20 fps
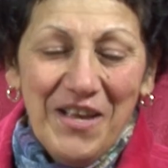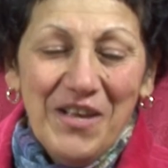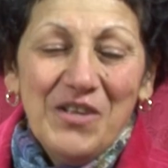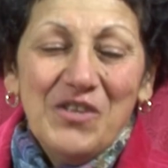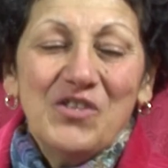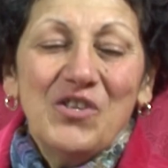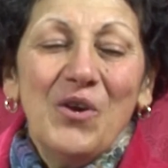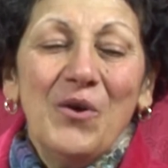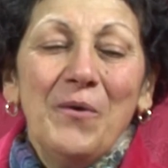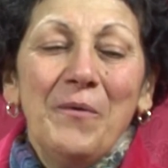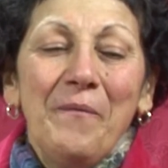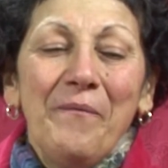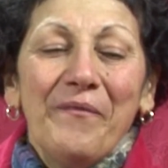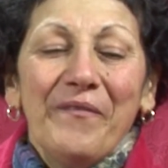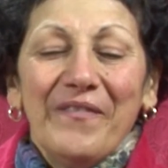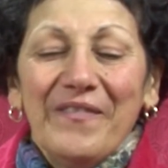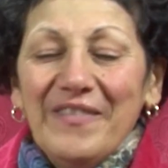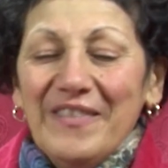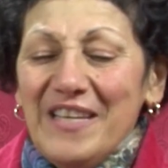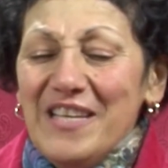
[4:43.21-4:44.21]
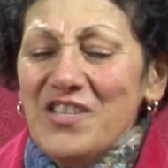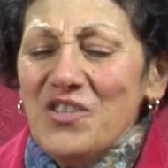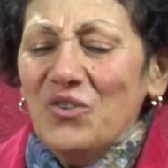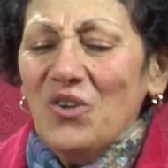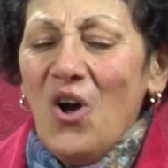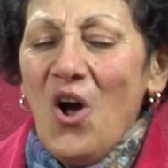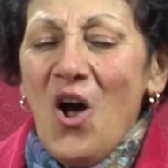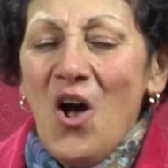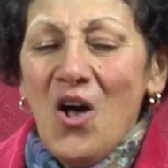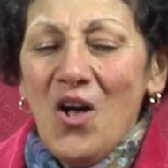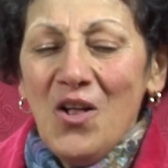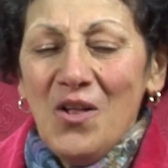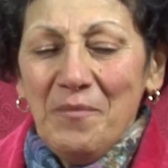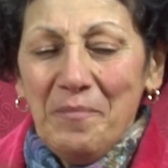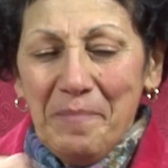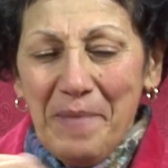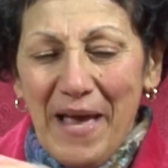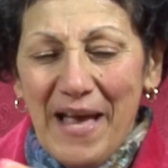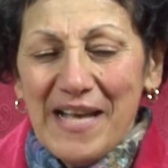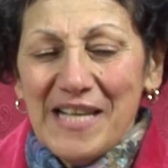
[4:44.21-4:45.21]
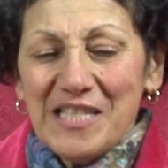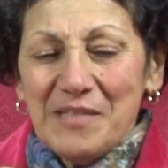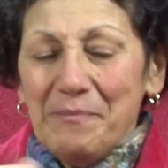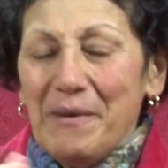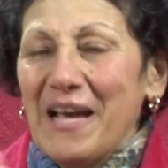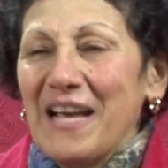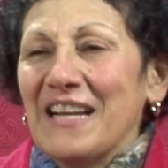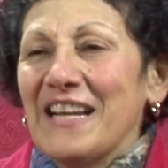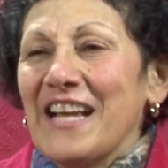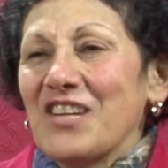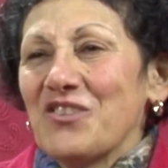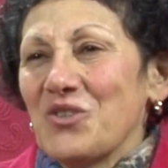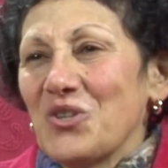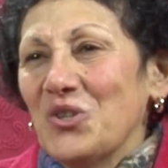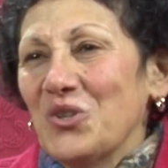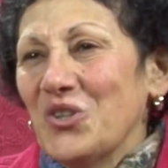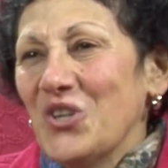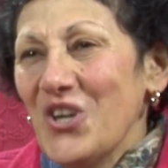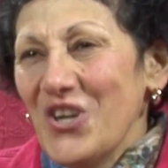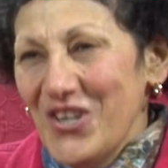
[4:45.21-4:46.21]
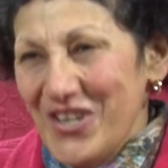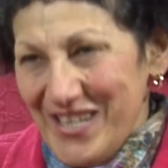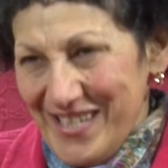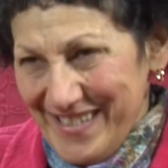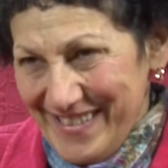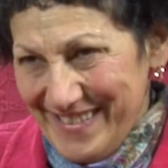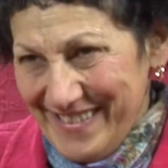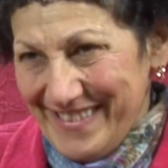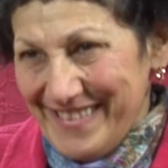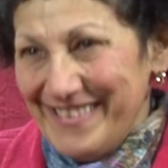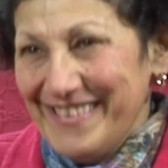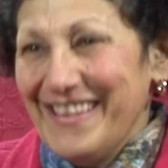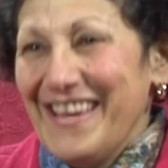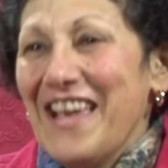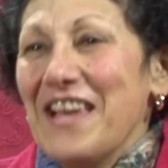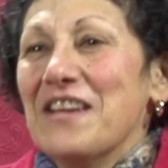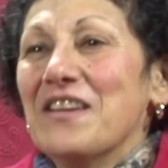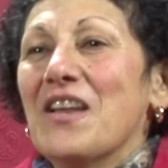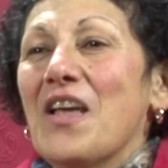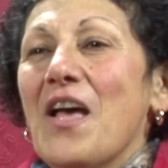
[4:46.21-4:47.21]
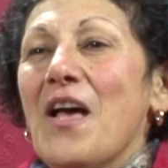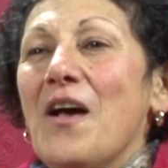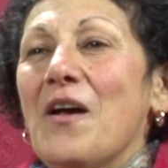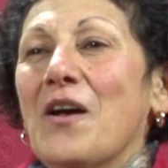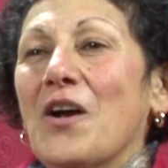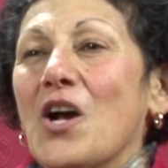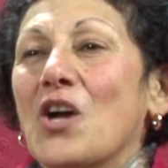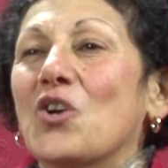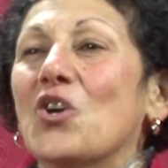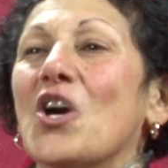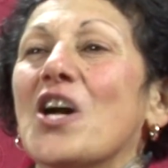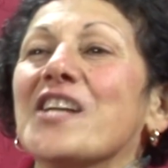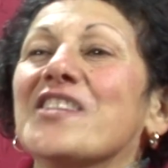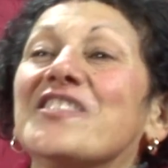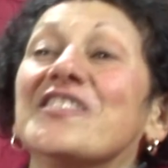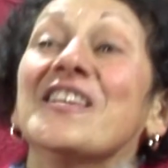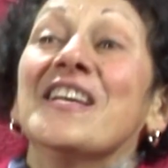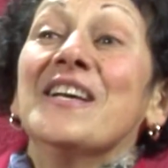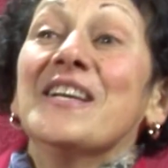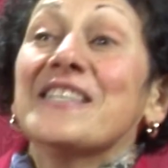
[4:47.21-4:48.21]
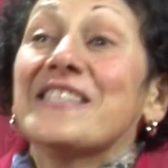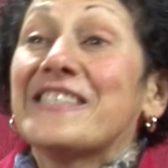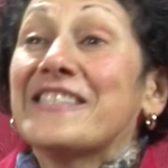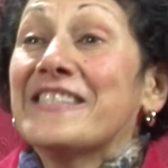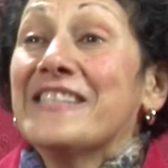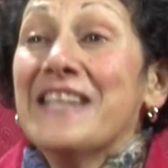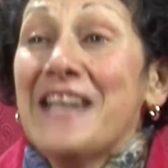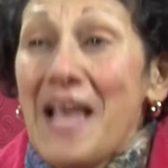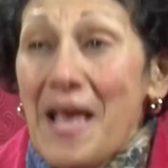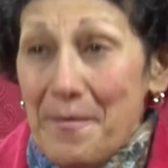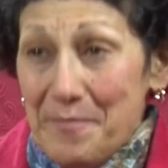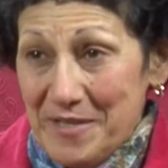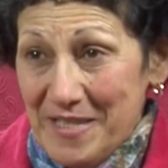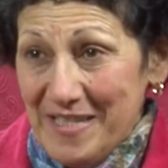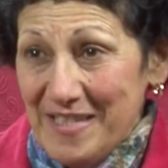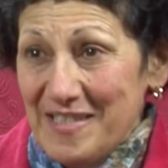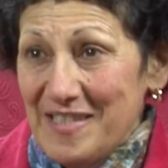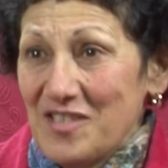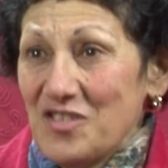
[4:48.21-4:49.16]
So these are all passed by electrical currents and across synapses.